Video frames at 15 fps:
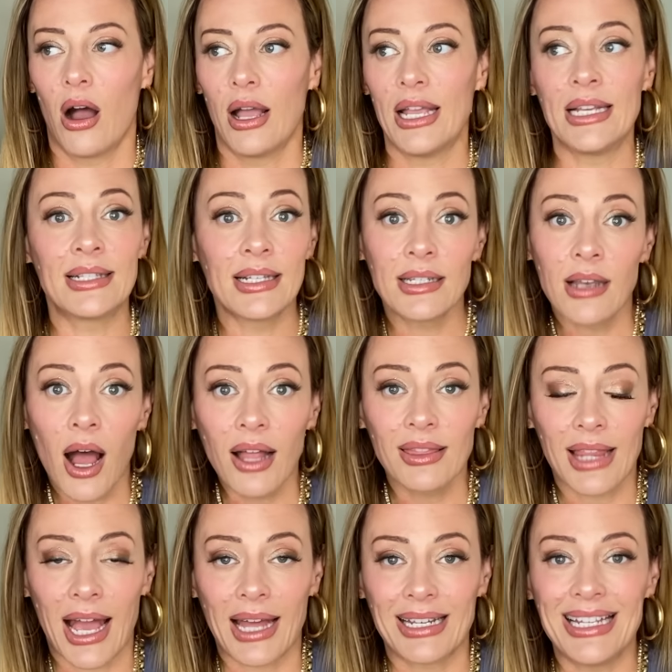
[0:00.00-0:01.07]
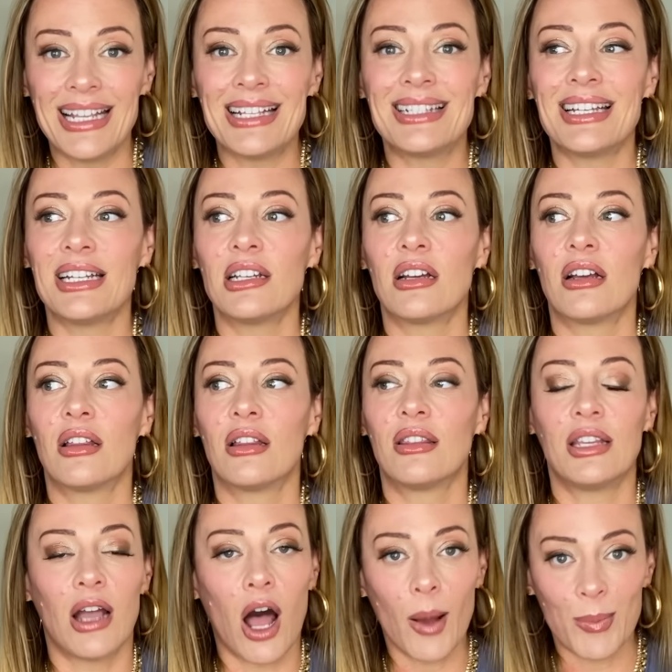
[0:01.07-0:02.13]
Is it not that? Is it
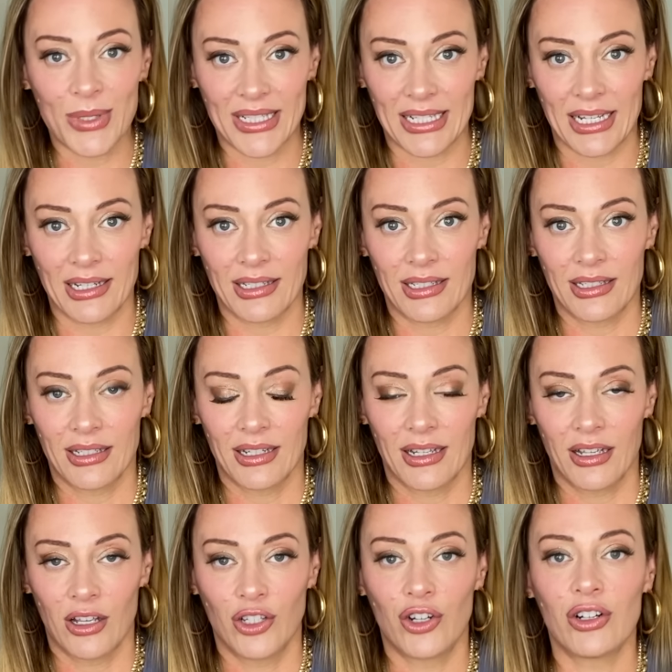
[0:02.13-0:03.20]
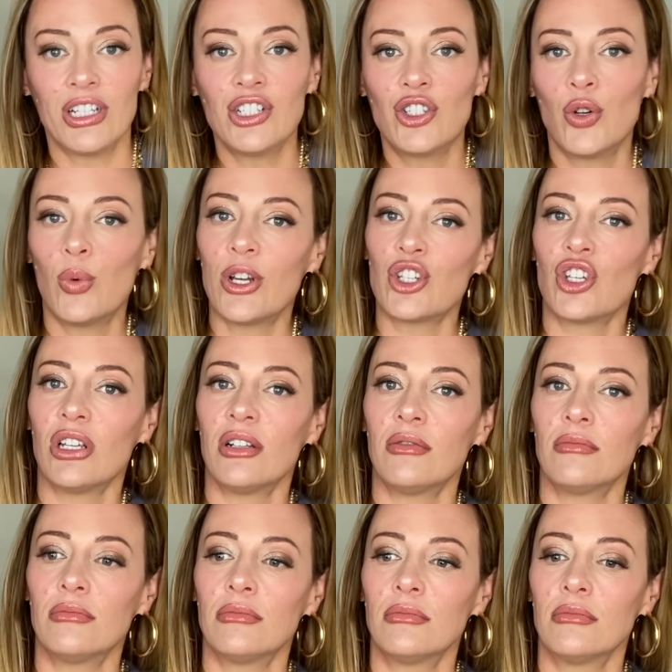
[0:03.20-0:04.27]
the opposite? Your
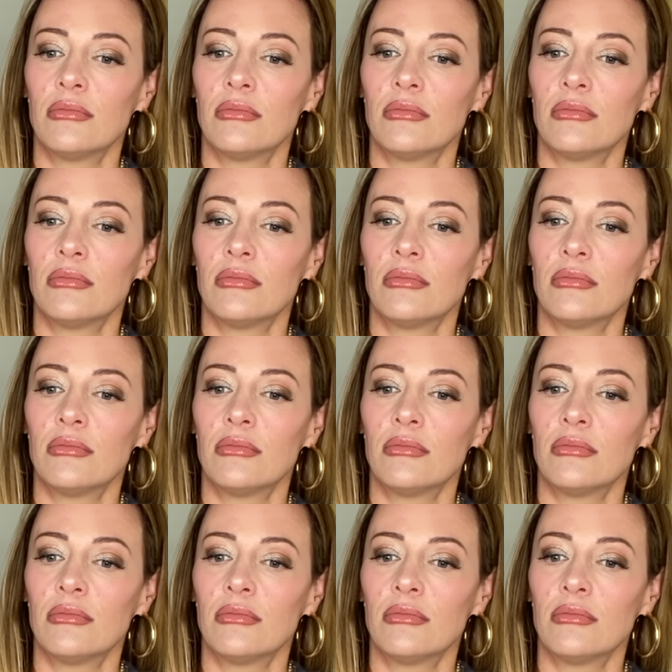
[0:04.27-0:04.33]
intuition,